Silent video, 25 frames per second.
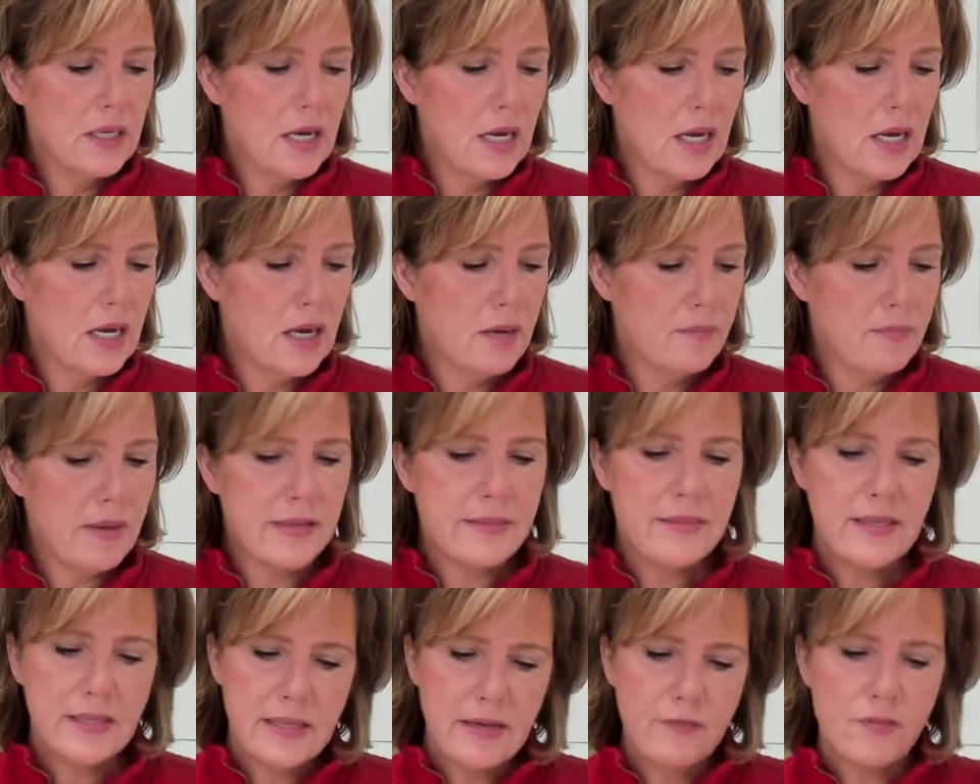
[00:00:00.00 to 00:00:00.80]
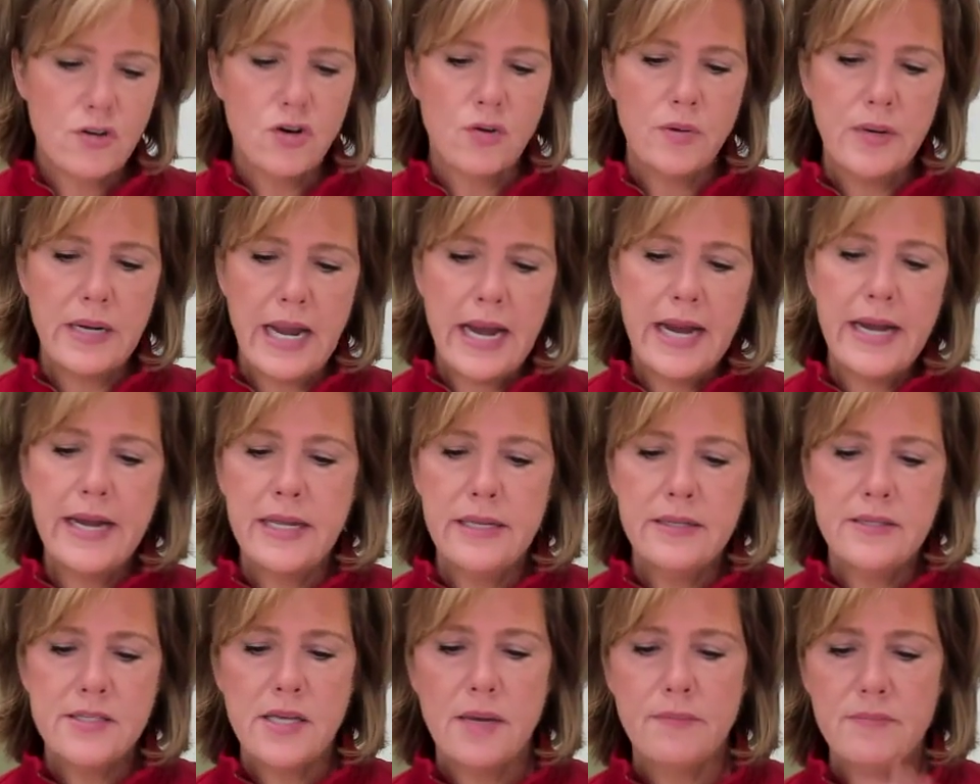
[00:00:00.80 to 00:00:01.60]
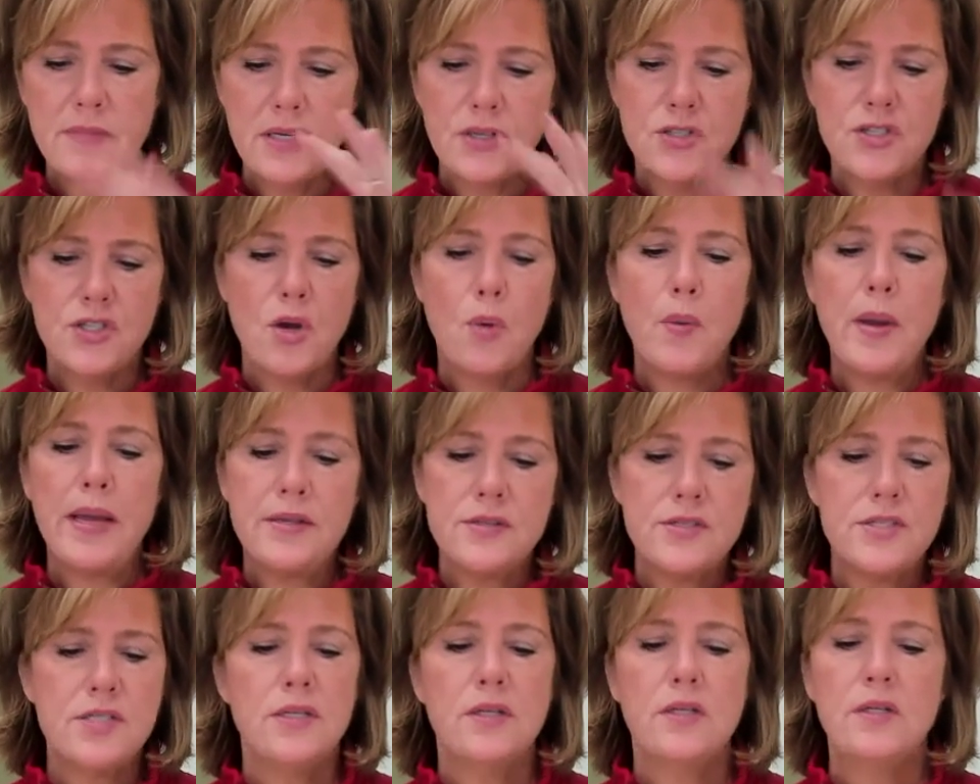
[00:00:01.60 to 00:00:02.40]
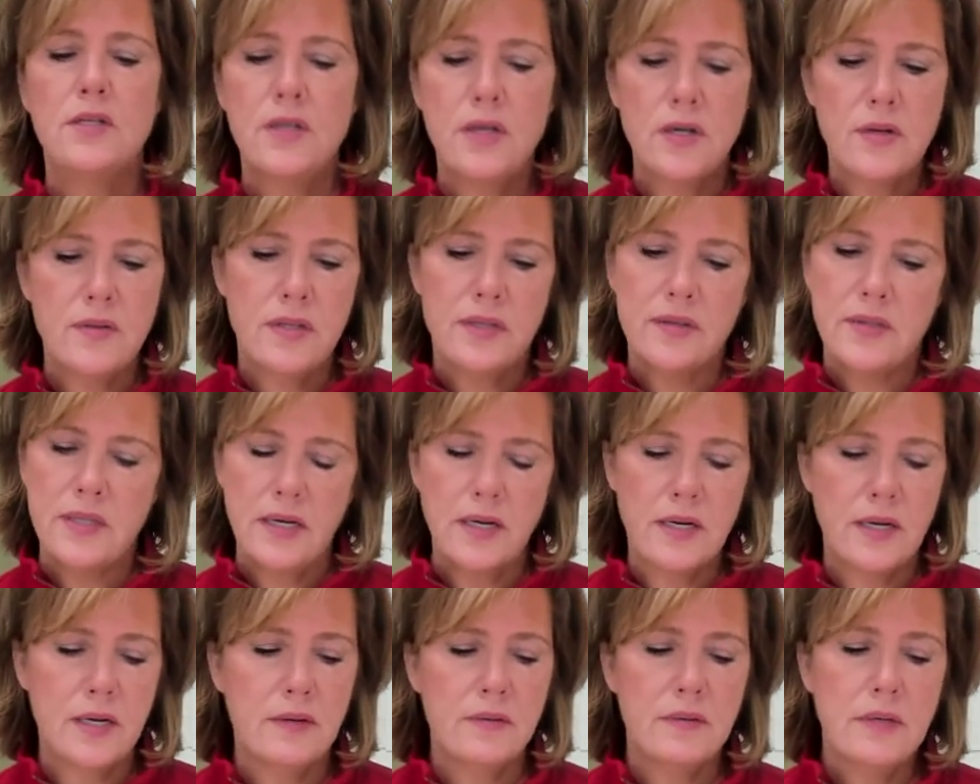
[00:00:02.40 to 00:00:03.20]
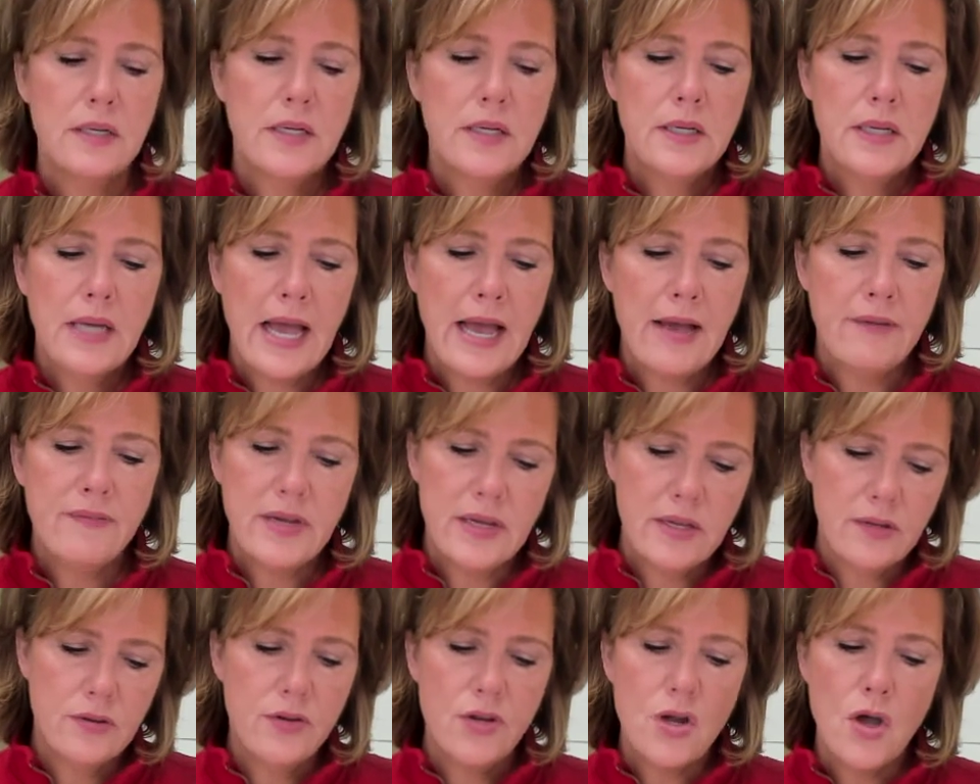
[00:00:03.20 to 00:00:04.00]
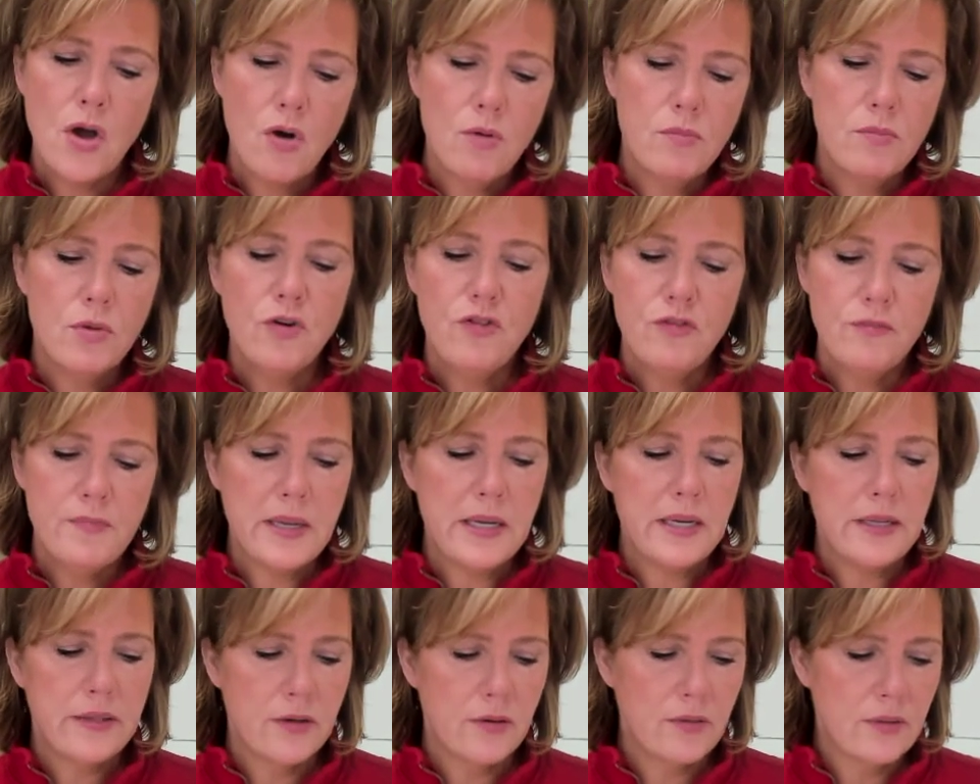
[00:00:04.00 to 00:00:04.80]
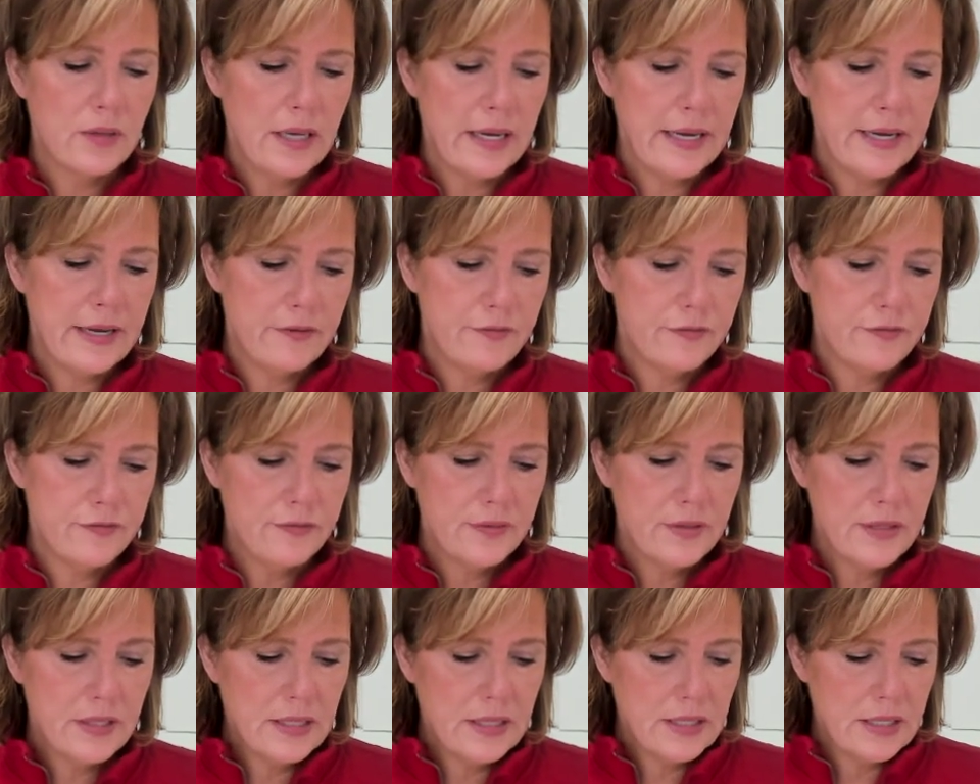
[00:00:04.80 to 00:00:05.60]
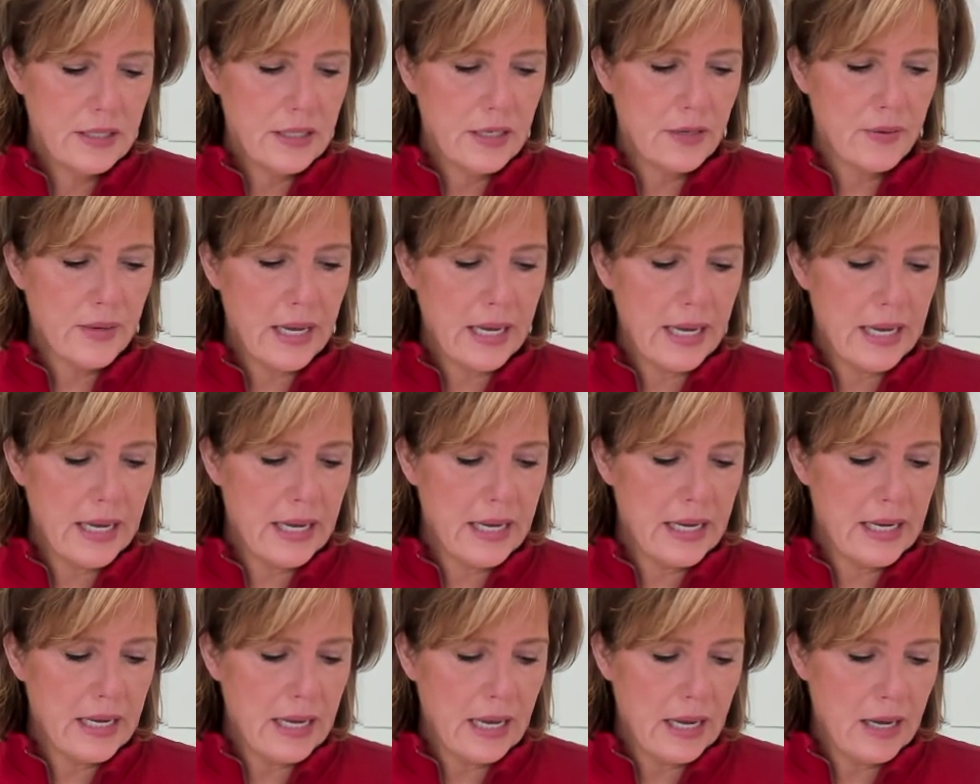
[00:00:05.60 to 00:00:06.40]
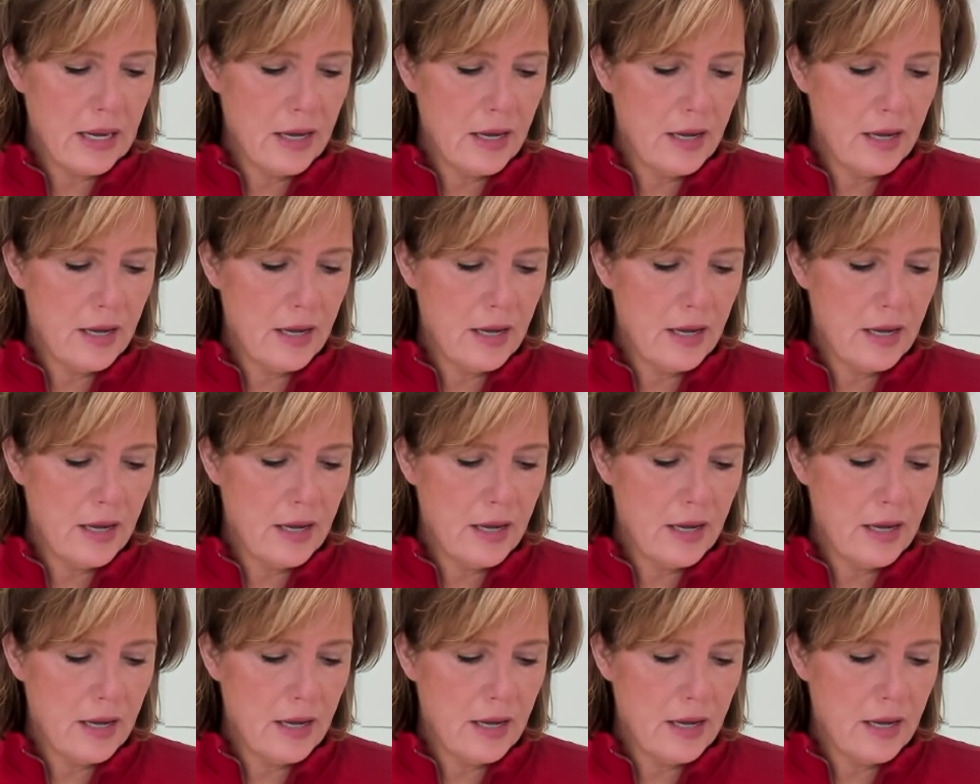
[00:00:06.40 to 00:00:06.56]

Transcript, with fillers: I think they've created something so insular that they're having no movement in their life. Okay.